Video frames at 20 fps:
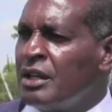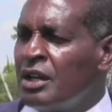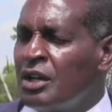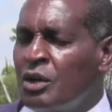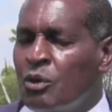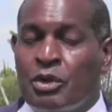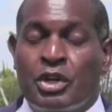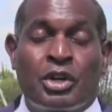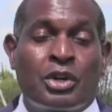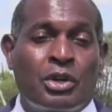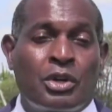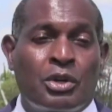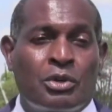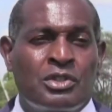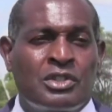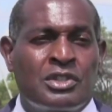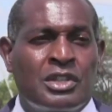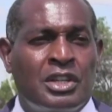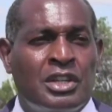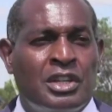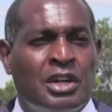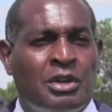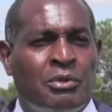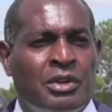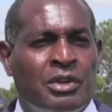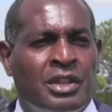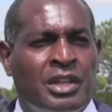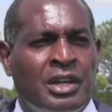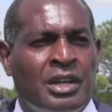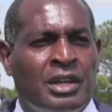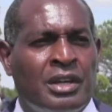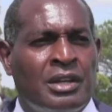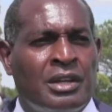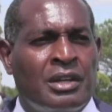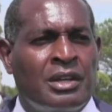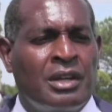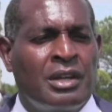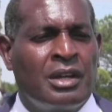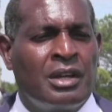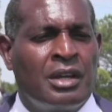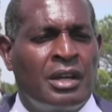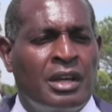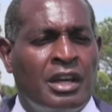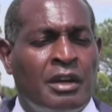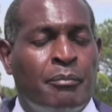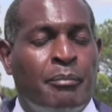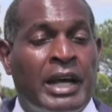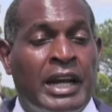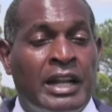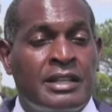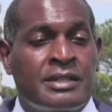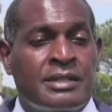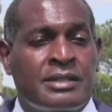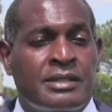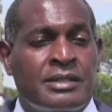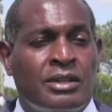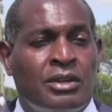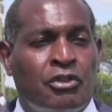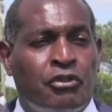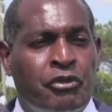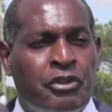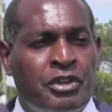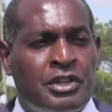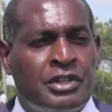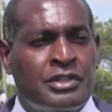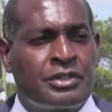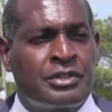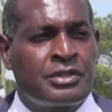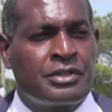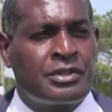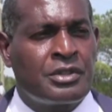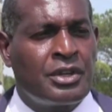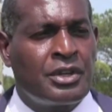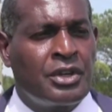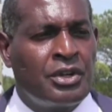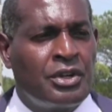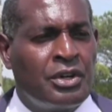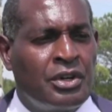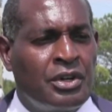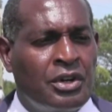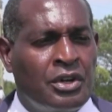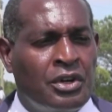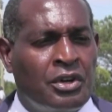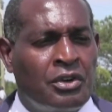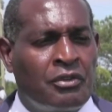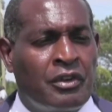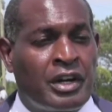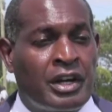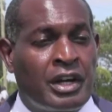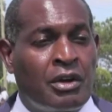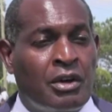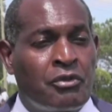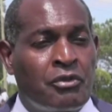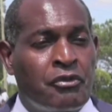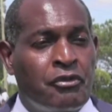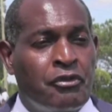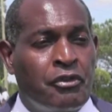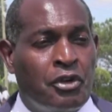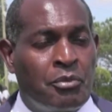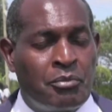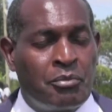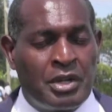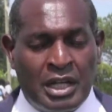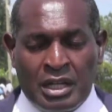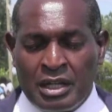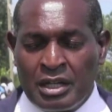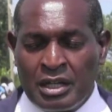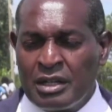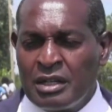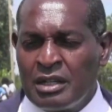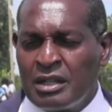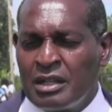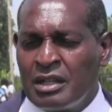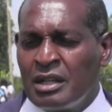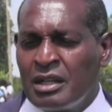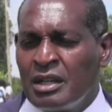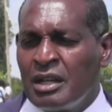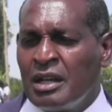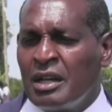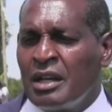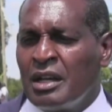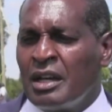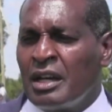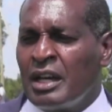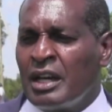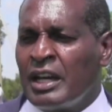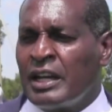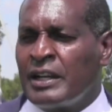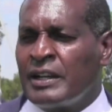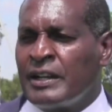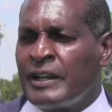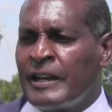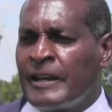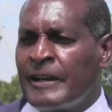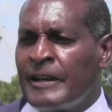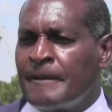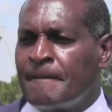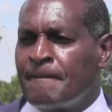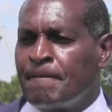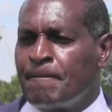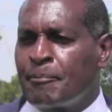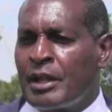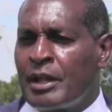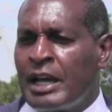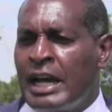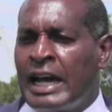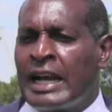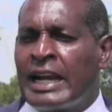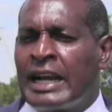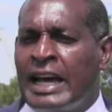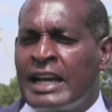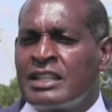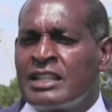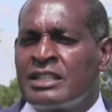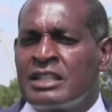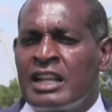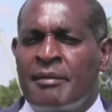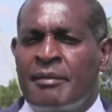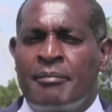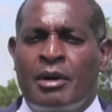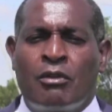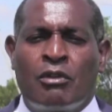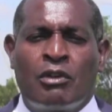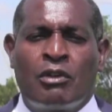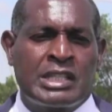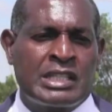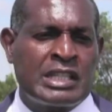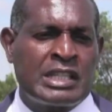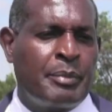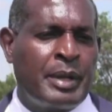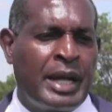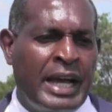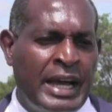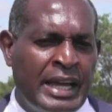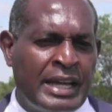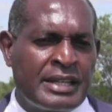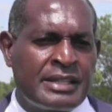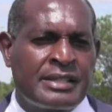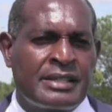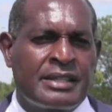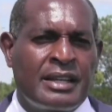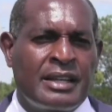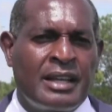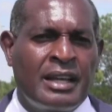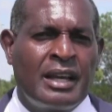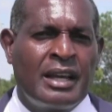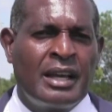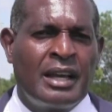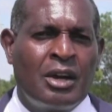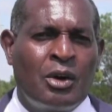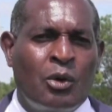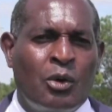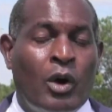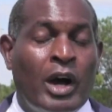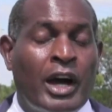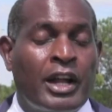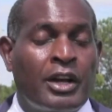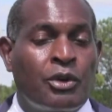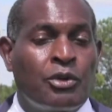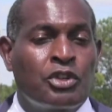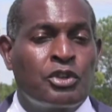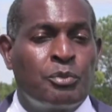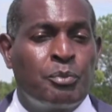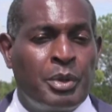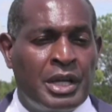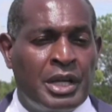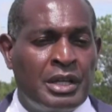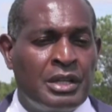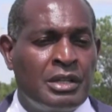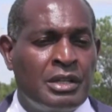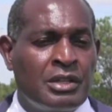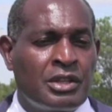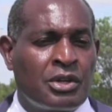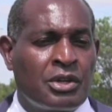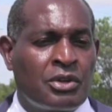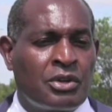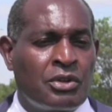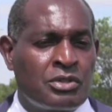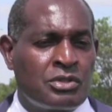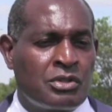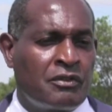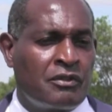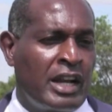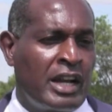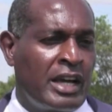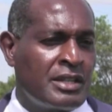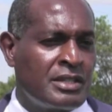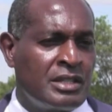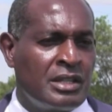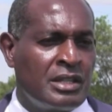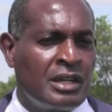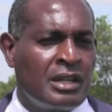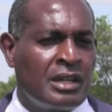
We closed the year with a, a balance of fees of around 4 million and um, a large number of our suppliers were not paid in the course of last year.